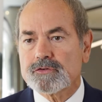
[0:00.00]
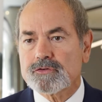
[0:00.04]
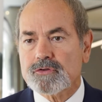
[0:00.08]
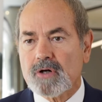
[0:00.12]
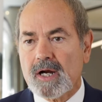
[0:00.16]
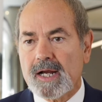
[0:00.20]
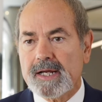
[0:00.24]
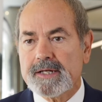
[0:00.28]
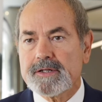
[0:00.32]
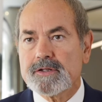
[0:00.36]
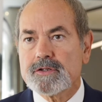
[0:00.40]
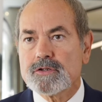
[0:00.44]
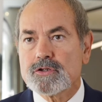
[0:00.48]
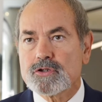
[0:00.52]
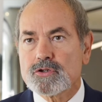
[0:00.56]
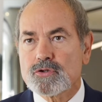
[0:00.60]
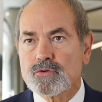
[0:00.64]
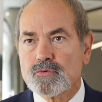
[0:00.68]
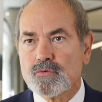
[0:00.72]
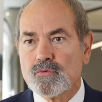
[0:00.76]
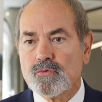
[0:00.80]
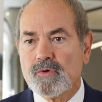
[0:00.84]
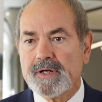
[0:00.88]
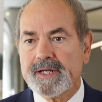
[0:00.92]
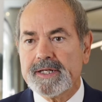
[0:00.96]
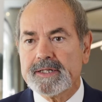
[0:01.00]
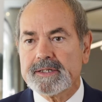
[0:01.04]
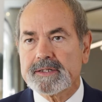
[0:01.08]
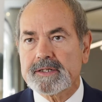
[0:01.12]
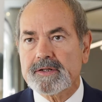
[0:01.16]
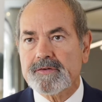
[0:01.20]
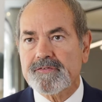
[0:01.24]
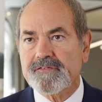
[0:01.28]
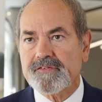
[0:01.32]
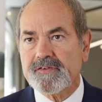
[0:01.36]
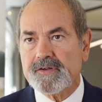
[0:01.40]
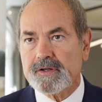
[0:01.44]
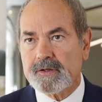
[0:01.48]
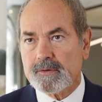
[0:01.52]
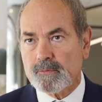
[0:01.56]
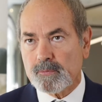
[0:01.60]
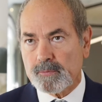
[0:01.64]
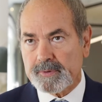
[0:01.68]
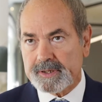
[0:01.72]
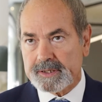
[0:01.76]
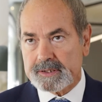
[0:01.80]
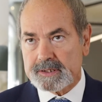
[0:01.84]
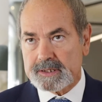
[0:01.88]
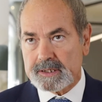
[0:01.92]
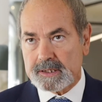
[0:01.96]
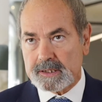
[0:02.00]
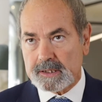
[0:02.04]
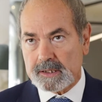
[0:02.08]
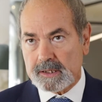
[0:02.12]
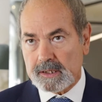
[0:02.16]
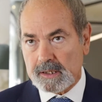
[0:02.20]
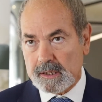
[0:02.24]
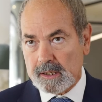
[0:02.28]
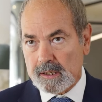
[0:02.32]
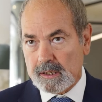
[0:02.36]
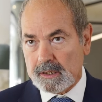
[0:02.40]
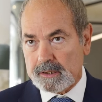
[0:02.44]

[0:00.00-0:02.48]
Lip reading: trying to interfere with the